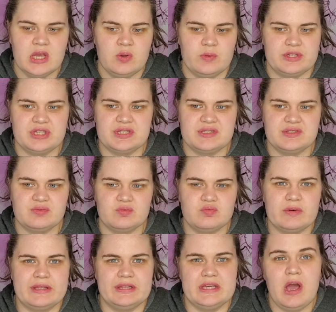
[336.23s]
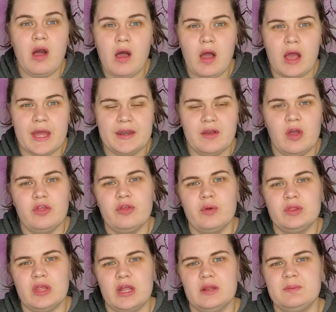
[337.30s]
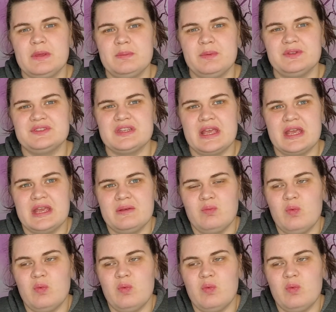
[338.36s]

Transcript: which is really odd, although a lot of people say,